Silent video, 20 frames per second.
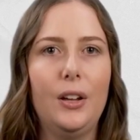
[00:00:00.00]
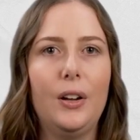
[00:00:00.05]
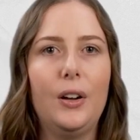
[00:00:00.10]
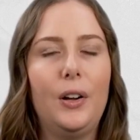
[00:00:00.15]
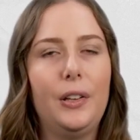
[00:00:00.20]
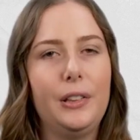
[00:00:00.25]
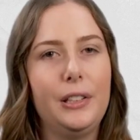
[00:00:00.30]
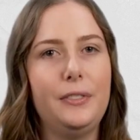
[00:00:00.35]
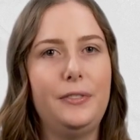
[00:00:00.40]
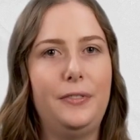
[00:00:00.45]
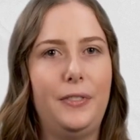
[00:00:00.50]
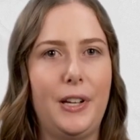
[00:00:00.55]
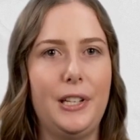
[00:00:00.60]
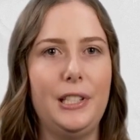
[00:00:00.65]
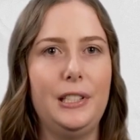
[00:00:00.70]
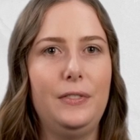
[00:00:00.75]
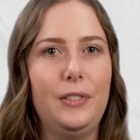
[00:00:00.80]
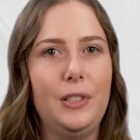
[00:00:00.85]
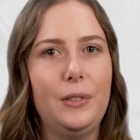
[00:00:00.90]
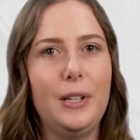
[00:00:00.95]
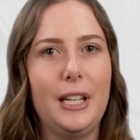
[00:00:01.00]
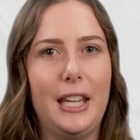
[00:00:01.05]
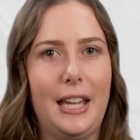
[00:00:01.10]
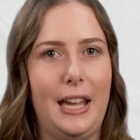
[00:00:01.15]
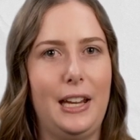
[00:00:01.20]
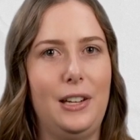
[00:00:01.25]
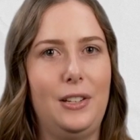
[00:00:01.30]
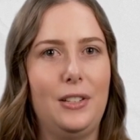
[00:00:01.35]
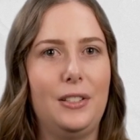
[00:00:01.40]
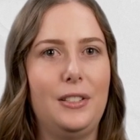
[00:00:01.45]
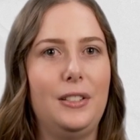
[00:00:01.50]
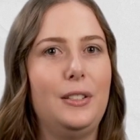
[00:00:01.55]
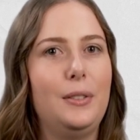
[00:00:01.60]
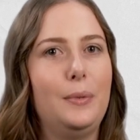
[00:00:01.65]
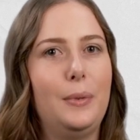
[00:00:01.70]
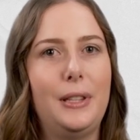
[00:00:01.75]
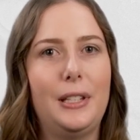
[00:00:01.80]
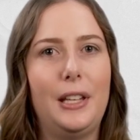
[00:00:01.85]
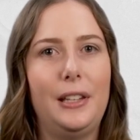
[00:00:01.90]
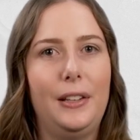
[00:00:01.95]
On the first few occasions
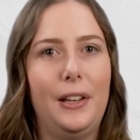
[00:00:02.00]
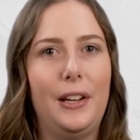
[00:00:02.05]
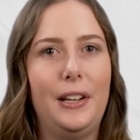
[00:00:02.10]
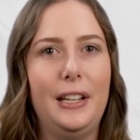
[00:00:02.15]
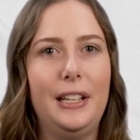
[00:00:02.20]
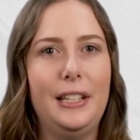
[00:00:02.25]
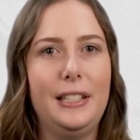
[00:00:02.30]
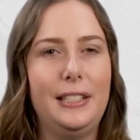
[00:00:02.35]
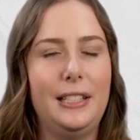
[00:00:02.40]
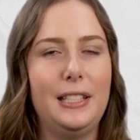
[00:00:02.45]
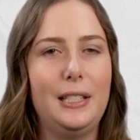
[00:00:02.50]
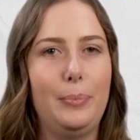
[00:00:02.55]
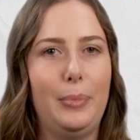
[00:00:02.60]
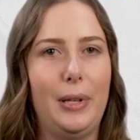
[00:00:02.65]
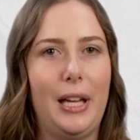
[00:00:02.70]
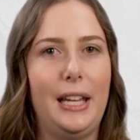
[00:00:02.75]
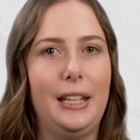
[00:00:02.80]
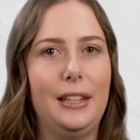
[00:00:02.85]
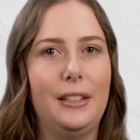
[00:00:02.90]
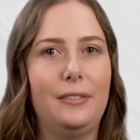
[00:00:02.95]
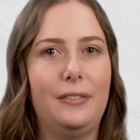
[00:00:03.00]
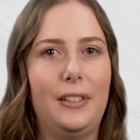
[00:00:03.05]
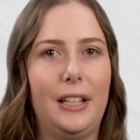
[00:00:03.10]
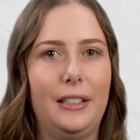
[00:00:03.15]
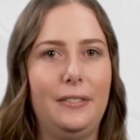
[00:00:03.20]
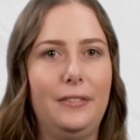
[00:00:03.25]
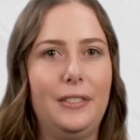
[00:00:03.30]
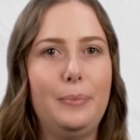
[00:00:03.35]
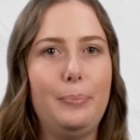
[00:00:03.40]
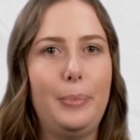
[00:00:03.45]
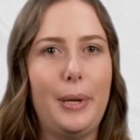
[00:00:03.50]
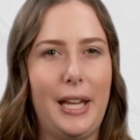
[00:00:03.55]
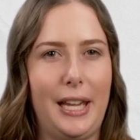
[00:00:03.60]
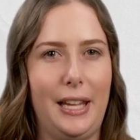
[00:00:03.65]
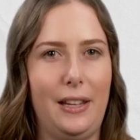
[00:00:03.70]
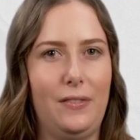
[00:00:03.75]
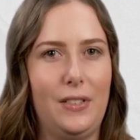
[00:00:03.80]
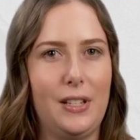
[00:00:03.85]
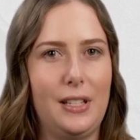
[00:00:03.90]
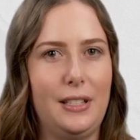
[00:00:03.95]
when the learner is displaying the relevant
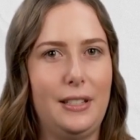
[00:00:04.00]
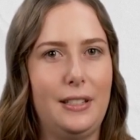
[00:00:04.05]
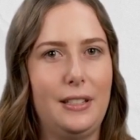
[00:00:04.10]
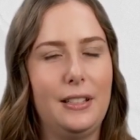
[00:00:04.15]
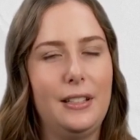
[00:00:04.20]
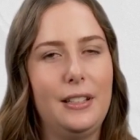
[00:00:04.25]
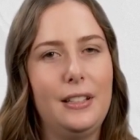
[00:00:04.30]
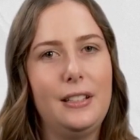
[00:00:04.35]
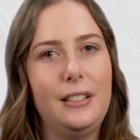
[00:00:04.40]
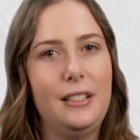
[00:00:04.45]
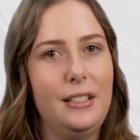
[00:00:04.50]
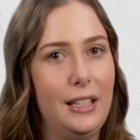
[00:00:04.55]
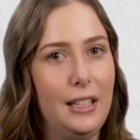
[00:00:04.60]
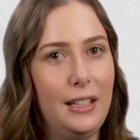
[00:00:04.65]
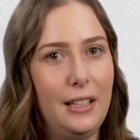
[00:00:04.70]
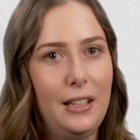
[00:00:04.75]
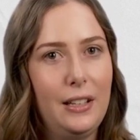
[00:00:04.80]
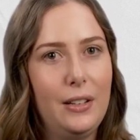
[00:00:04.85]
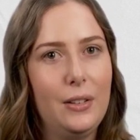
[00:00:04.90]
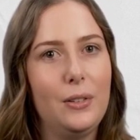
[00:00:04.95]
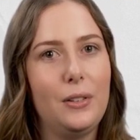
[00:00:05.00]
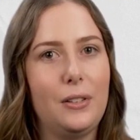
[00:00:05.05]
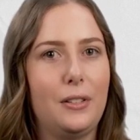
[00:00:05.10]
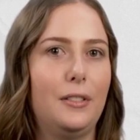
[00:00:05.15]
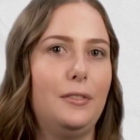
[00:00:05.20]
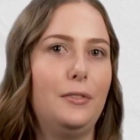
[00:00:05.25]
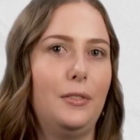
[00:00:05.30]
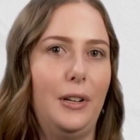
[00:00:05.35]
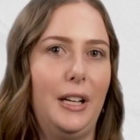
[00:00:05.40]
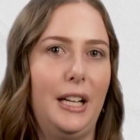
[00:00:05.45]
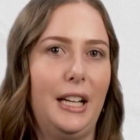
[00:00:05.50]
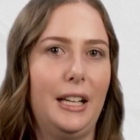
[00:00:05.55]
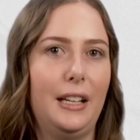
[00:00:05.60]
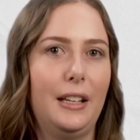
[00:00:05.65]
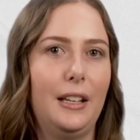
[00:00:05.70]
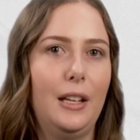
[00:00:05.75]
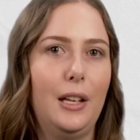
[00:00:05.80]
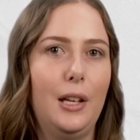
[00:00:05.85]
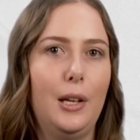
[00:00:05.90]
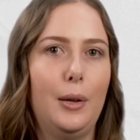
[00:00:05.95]
behaviours, seeking or avoiding,
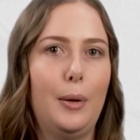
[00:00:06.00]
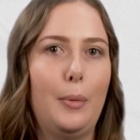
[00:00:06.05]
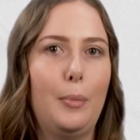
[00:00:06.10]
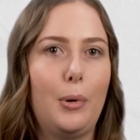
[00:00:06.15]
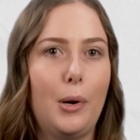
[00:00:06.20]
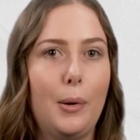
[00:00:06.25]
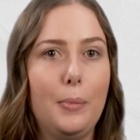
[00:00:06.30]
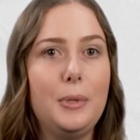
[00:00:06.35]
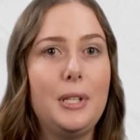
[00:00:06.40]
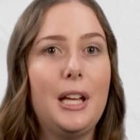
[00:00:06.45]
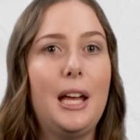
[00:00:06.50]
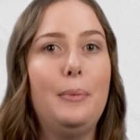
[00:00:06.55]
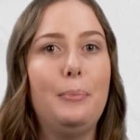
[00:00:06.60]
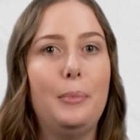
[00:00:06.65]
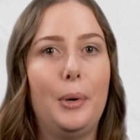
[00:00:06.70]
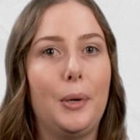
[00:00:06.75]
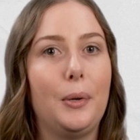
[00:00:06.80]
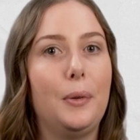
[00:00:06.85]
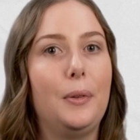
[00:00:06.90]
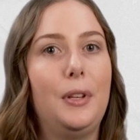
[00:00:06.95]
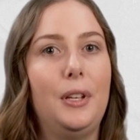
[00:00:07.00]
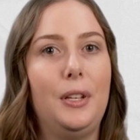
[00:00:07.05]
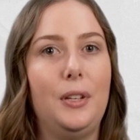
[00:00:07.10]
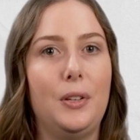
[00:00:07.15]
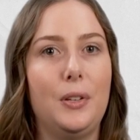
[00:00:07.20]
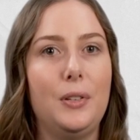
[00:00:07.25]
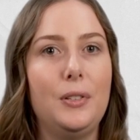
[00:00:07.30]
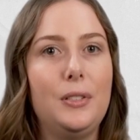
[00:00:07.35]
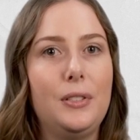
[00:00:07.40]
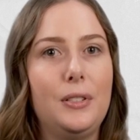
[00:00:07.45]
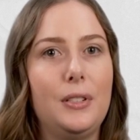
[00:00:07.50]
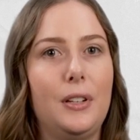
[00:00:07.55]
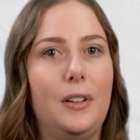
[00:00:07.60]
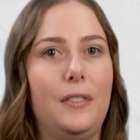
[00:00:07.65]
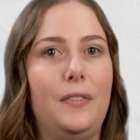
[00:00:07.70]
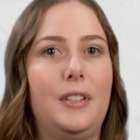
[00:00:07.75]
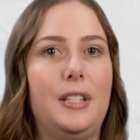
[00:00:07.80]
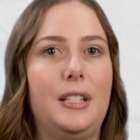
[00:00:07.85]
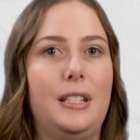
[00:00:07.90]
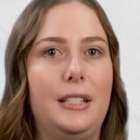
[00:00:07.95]
prompt and model the use
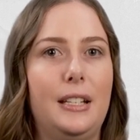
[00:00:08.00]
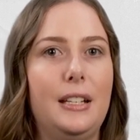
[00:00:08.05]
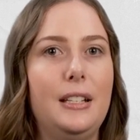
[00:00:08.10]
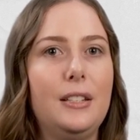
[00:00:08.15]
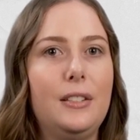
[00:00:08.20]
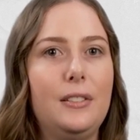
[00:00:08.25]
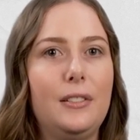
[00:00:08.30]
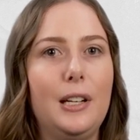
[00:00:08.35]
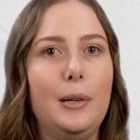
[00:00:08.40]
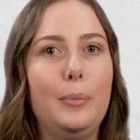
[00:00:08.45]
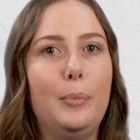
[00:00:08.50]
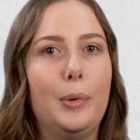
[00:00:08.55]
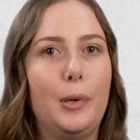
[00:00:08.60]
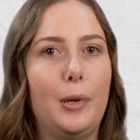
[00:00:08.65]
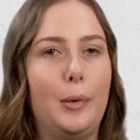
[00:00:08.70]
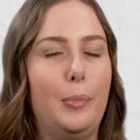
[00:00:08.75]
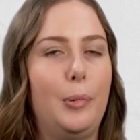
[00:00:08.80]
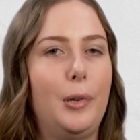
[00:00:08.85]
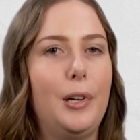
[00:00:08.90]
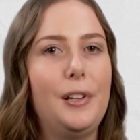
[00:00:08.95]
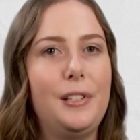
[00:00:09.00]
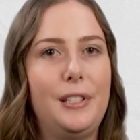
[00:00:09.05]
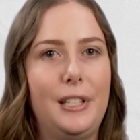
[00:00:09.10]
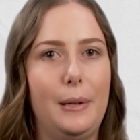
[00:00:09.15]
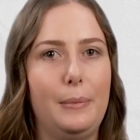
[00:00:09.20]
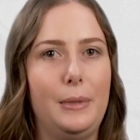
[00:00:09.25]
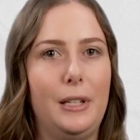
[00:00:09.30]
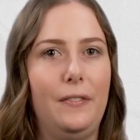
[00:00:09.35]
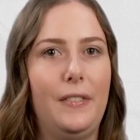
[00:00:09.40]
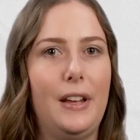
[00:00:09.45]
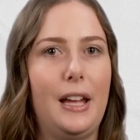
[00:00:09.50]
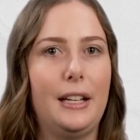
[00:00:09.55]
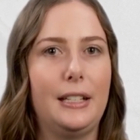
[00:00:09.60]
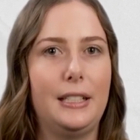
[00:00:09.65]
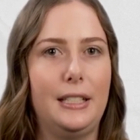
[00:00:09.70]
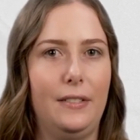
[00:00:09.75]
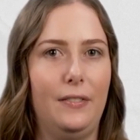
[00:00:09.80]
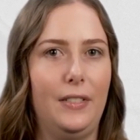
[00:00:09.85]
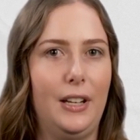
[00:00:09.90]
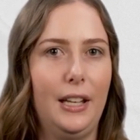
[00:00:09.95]
of the sensory proprioceptive
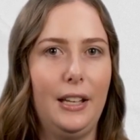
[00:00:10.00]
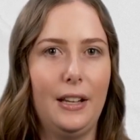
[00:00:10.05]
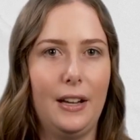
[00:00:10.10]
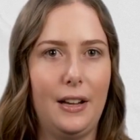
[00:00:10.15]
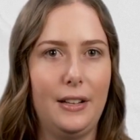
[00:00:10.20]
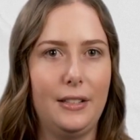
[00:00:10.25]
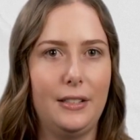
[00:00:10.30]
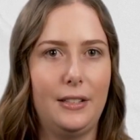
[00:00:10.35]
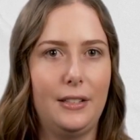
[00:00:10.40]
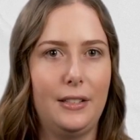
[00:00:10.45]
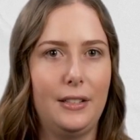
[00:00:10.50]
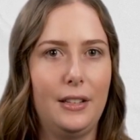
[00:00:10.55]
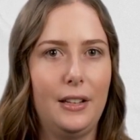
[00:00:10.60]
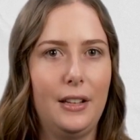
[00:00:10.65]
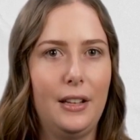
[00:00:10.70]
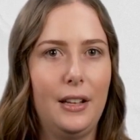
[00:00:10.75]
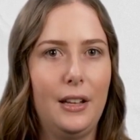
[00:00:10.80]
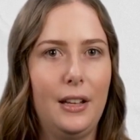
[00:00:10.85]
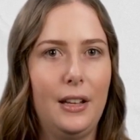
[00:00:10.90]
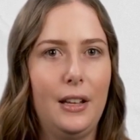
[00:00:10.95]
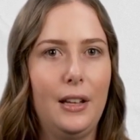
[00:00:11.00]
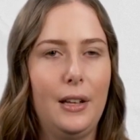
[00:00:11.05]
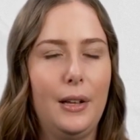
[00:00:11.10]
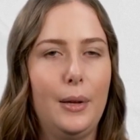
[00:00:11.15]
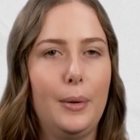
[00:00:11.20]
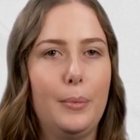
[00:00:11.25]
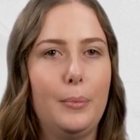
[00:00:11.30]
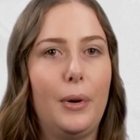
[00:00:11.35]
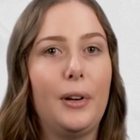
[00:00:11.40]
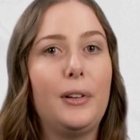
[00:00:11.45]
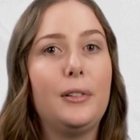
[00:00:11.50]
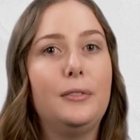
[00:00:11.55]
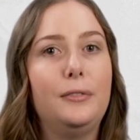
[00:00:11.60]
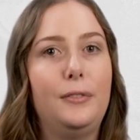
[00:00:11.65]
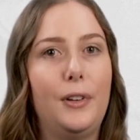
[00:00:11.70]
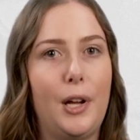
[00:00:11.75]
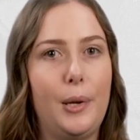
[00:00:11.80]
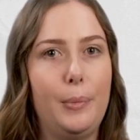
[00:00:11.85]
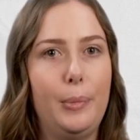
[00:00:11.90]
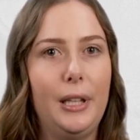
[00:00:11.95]
activity cards. Model
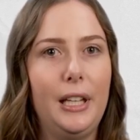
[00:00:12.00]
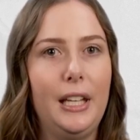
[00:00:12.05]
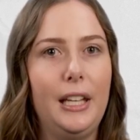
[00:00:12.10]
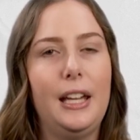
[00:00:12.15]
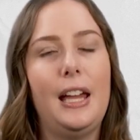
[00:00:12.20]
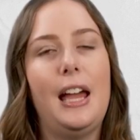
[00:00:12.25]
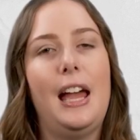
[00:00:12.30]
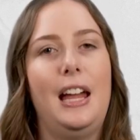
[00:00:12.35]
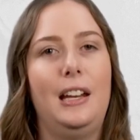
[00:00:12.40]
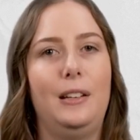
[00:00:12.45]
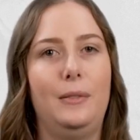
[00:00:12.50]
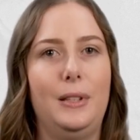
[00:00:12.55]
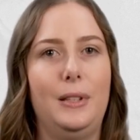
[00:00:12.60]
verbally and